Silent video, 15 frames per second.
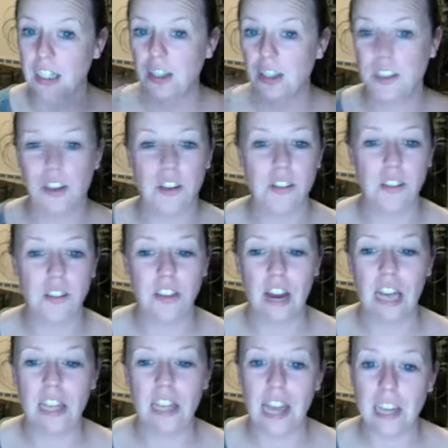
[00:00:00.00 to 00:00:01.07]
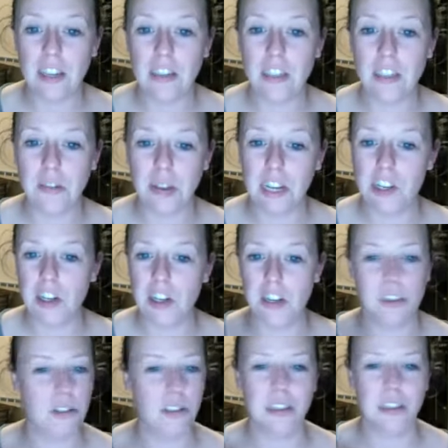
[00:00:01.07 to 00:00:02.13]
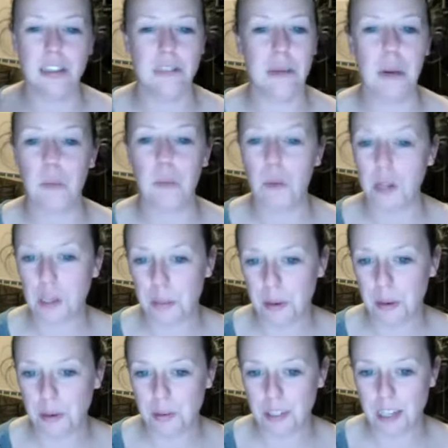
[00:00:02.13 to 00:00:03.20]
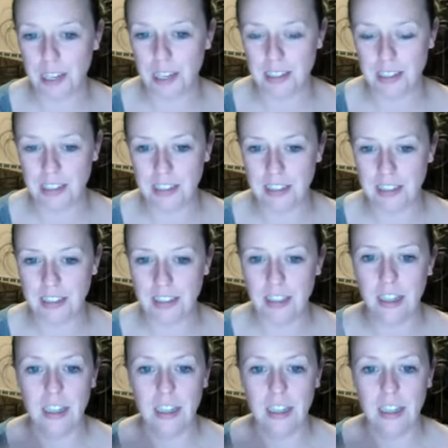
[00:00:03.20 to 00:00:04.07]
So I like using ratios because it doesn't matter what your bottle size is.